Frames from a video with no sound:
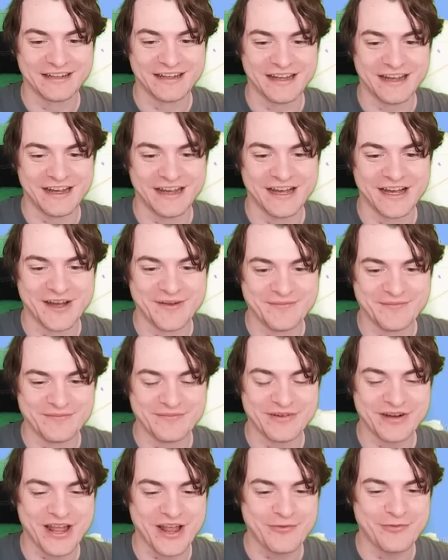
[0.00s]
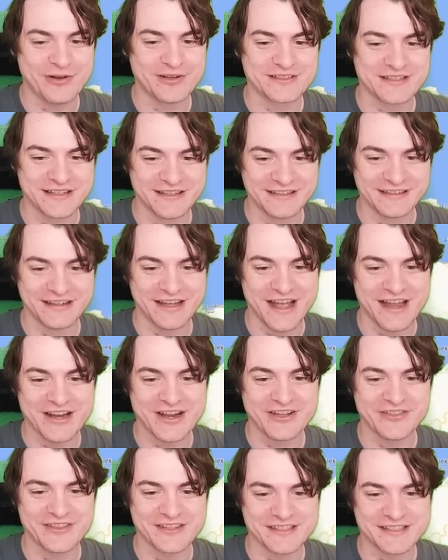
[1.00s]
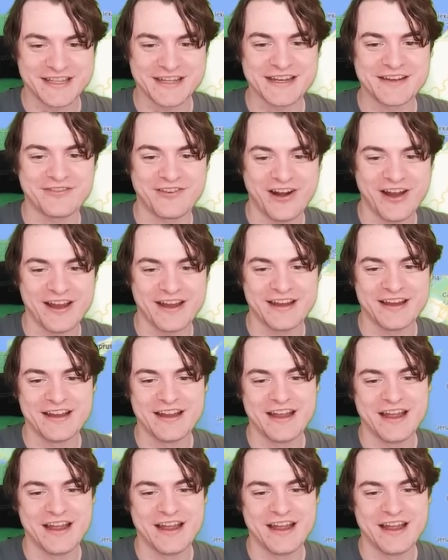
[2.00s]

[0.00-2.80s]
But I wasn't. I got the city right.